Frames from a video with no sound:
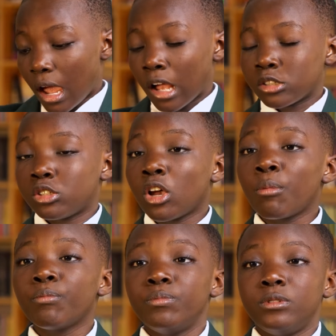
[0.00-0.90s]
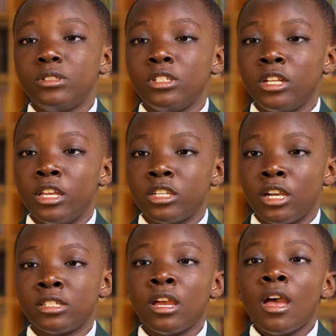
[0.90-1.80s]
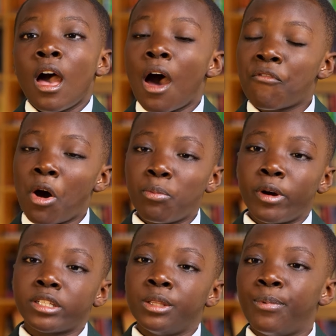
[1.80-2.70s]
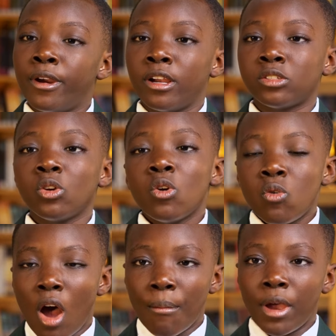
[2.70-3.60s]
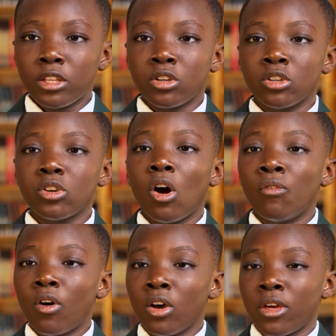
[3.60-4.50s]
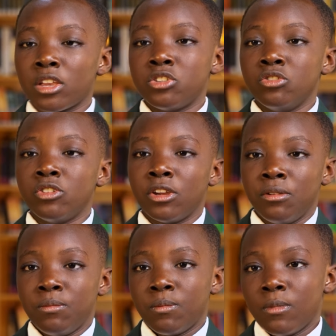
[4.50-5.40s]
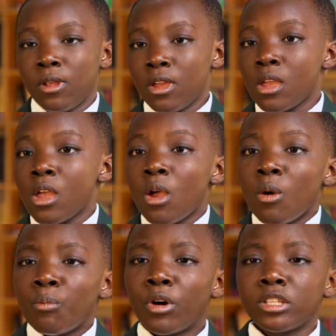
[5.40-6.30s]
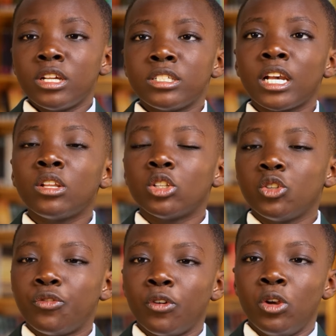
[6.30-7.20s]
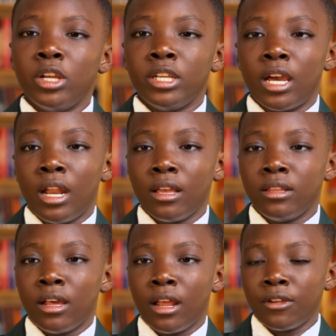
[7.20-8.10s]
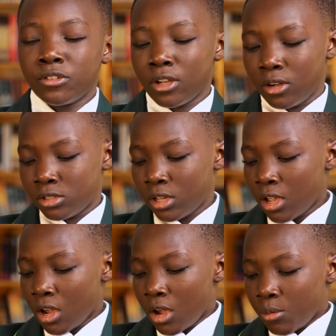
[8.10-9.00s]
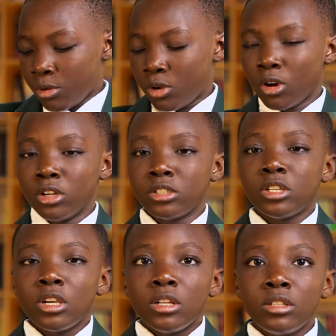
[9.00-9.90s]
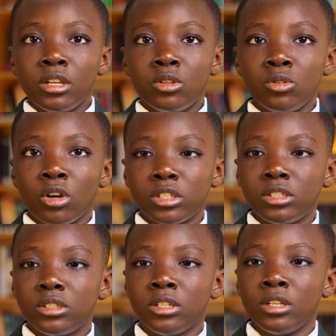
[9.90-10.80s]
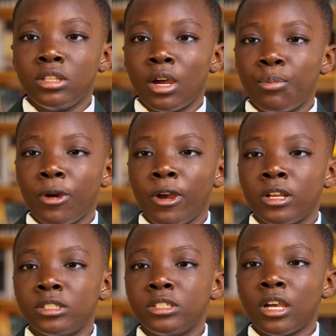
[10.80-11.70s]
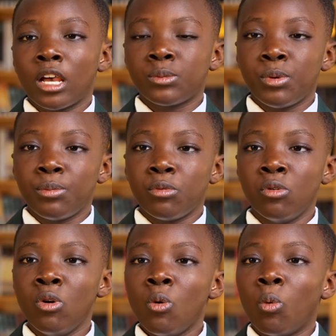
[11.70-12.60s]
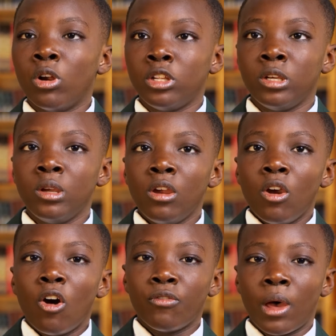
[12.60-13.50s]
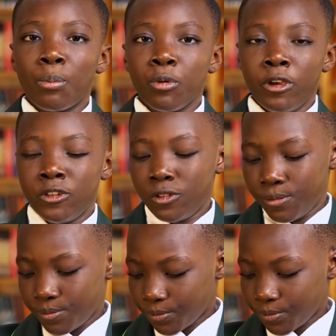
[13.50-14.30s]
And some teenagers have uprightly parents who are mentors of other children, but they decide not to follow in their lifestyles because they do not see their parents as people worthy of that praise.